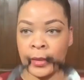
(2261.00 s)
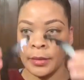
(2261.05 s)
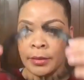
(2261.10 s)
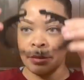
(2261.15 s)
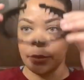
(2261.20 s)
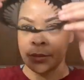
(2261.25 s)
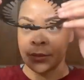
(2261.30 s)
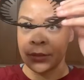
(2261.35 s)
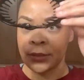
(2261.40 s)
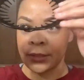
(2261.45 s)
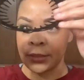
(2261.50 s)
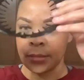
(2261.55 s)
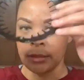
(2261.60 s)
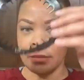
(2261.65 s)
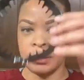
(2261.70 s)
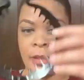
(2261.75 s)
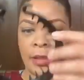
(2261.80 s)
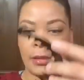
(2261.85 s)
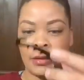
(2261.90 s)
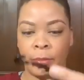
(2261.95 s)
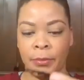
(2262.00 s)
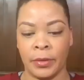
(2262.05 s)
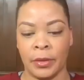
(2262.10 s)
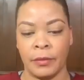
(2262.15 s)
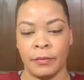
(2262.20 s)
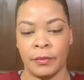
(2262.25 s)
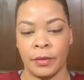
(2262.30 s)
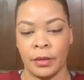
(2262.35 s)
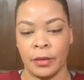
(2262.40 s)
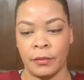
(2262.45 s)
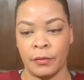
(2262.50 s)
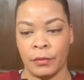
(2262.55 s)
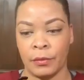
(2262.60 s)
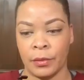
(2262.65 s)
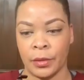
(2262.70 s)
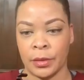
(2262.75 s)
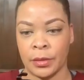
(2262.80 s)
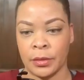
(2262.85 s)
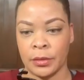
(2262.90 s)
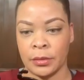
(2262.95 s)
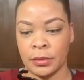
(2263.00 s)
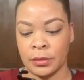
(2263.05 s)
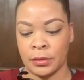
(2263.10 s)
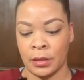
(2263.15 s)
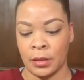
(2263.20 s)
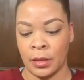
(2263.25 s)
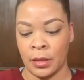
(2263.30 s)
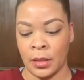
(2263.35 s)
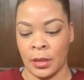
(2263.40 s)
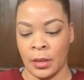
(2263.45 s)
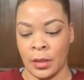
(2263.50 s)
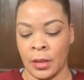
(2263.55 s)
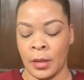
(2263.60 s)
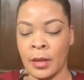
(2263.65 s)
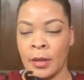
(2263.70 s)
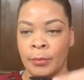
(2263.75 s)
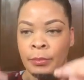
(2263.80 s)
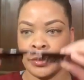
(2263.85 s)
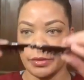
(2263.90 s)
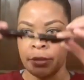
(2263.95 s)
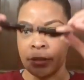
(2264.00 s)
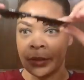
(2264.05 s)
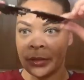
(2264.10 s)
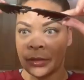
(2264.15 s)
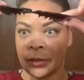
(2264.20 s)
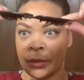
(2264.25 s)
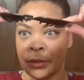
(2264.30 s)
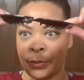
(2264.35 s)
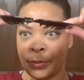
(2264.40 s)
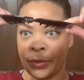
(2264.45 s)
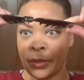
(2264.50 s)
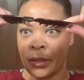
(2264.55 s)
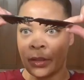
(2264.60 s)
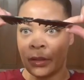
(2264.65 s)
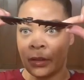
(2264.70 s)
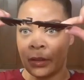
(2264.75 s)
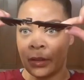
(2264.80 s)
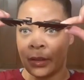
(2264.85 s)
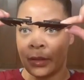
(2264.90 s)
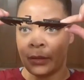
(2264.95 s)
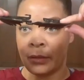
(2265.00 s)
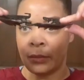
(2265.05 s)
So this is how the puff cuff works. Pretty sure you put it on